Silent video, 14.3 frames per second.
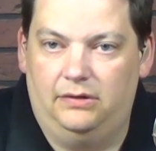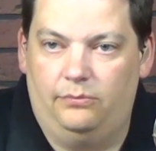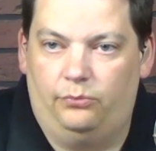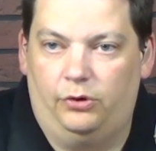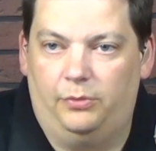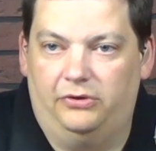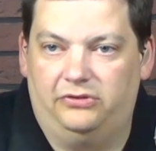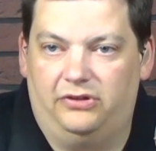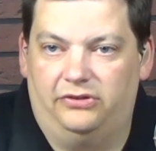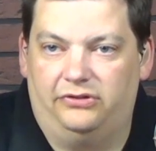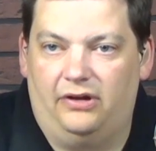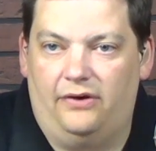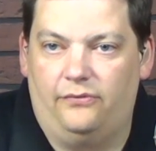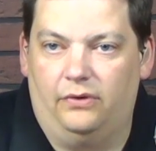pretty much the
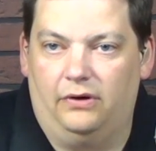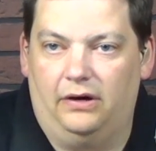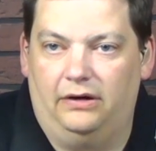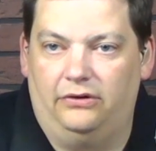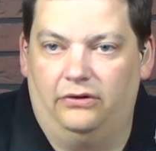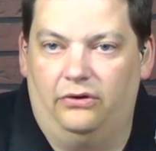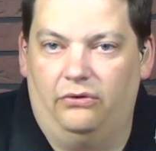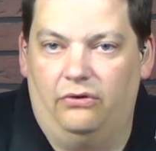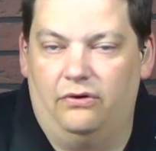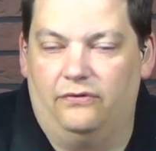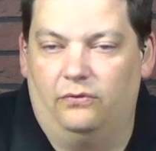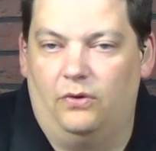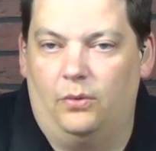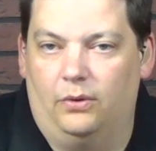software and to go
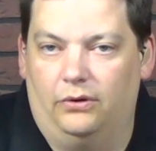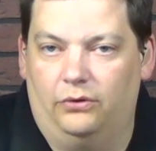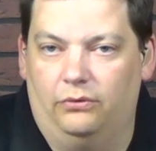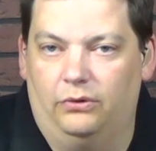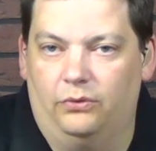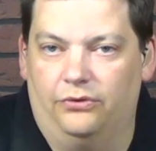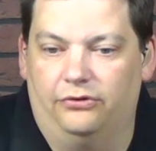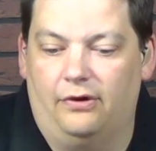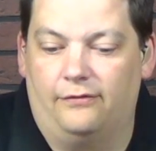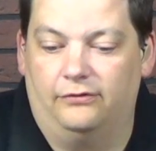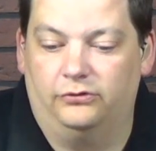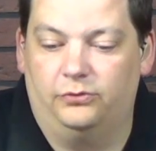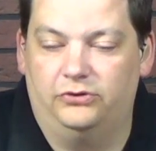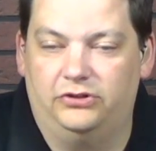over what we were doing with
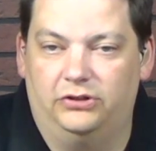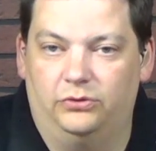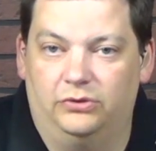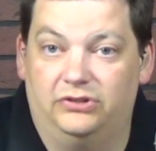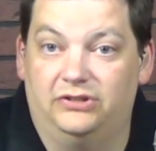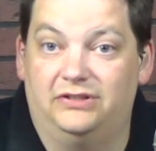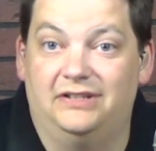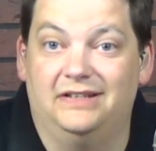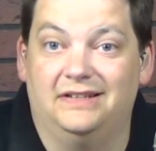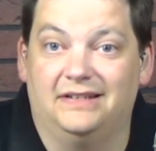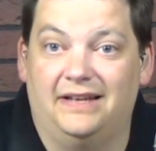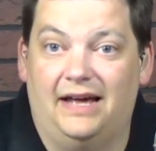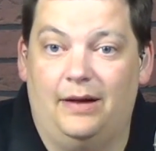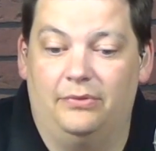software switching, which
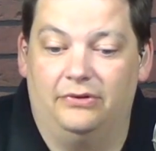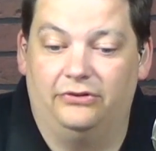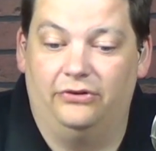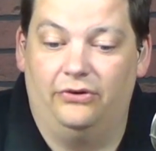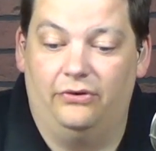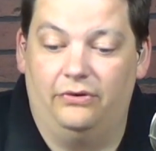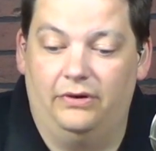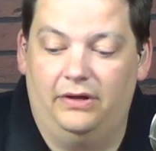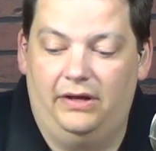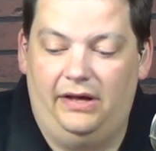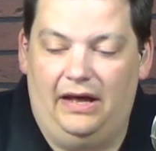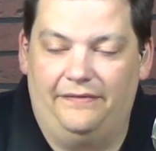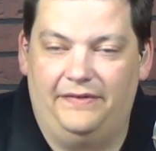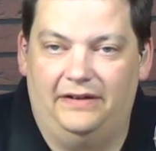didn't happen. So
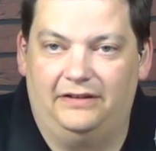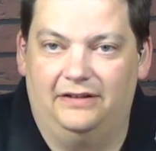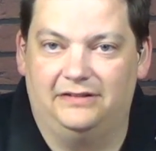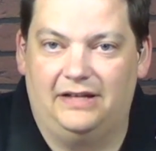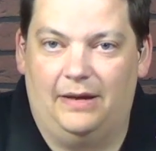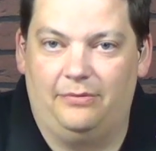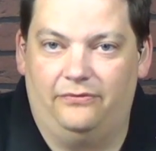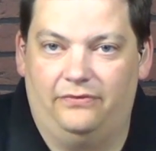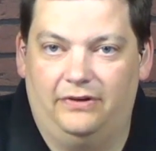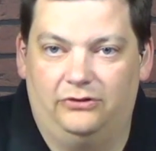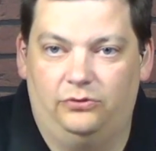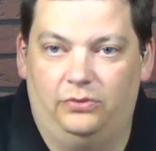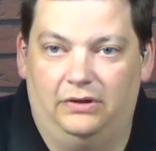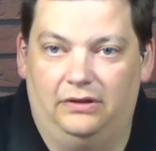if that does happen for
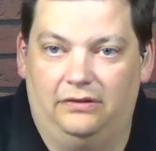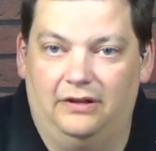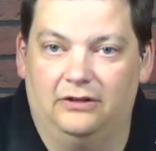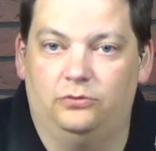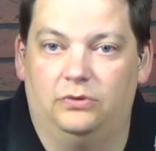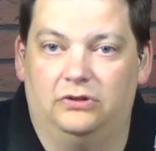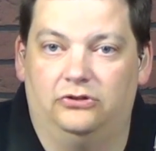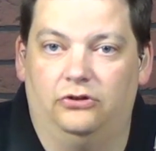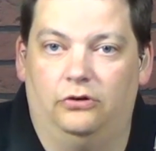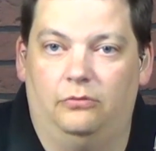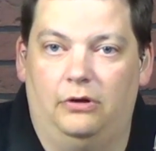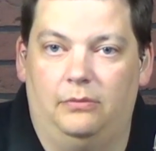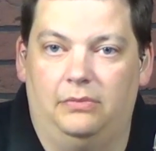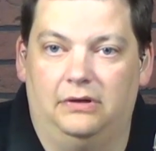next week's show
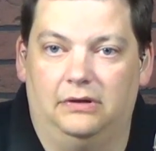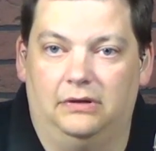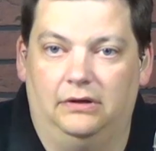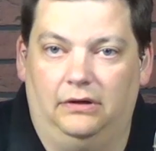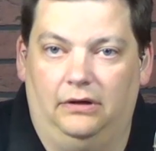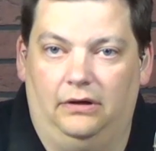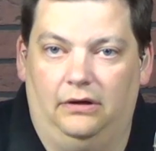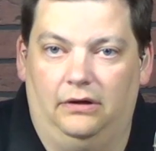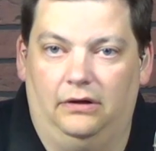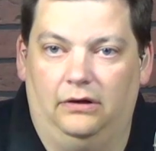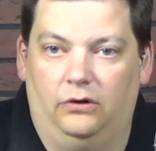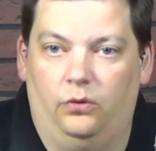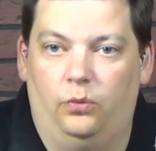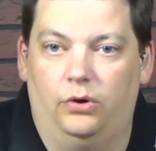may be
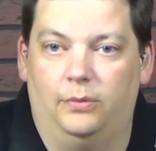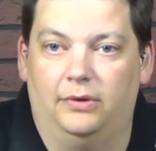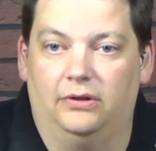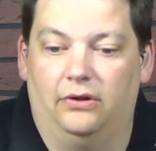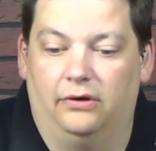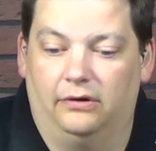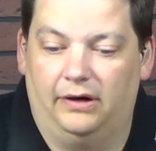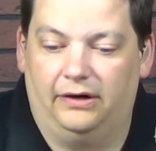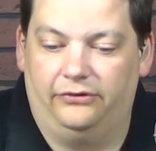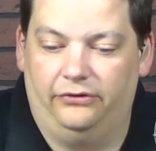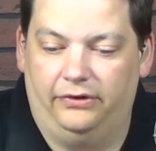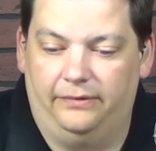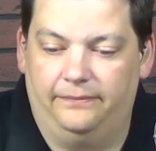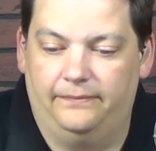quite a bit longer,
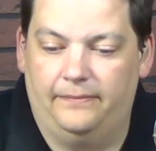actually.